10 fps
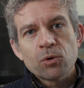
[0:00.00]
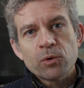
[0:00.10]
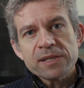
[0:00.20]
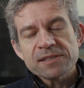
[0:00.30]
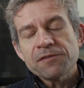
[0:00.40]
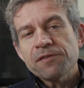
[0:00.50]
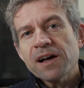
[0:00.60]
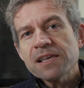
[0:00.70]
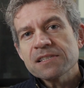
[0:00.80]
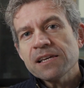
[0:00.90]
At this
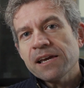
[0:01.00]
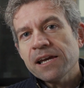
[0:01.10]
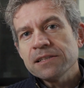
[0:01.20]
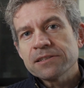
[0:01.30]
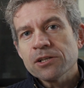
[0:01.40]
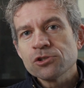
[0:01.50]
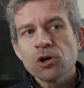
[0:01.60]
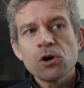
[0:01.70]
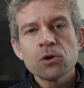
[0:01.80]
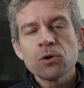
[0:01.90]
stage, the
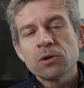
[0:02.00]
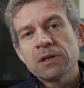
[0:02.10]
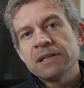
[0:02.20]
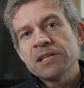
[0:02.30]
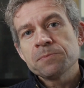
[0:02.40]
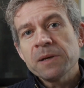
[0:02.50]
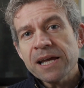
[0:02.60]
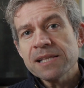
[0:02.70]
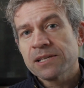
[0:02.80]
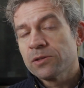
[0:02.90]
experience of the
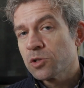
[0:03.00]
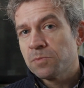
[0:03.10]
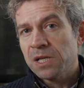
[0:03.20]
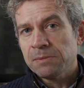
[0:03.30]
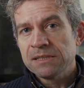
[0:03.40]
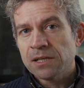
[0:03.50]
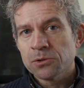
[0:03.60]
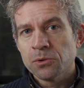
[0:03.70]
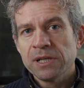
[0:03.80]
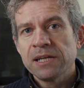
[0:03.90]
experimentalist
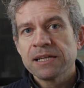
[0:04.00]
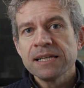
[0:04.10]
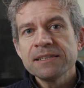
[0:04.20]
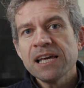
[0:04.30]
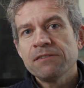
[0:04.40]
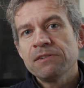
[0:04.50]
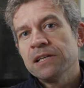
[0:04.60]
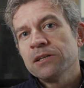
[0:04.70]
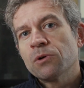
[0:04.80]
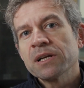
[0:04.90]
comes into
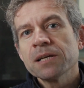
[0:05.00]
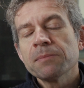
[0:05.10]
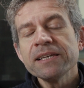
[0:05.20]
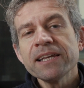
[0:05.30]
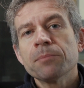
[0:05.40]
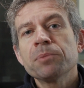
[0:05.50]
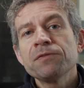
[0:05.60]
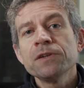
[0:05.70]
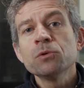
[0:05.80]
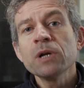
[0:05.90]
play, as
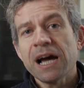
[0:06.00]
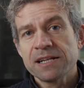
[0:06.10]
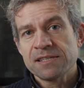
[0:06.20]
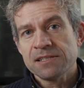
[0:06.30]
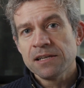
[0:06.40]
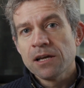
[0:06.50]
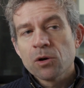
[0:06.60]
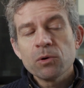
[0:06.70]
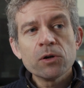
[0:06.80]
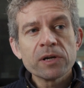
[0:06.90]
one must
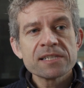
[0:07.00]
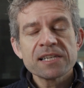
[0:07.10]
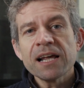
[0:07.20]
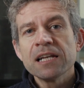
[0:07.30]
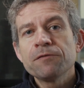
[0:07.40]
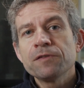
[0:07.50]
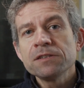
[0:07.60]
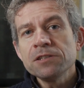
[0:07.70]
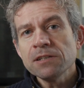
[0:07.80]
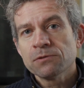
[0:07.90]
envisage the
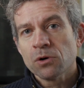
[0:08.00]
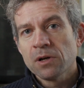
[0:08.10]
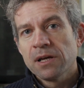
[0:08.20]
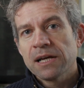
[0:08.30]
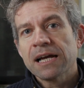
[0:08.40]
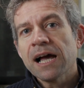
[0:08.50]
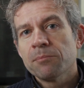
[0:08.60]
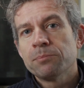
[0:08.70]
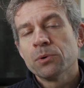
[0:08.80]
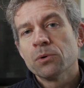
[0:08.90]
pressure field on the
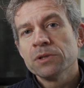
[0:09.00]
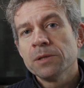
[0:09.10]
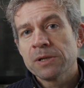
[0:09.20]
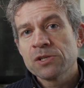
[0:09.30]
structure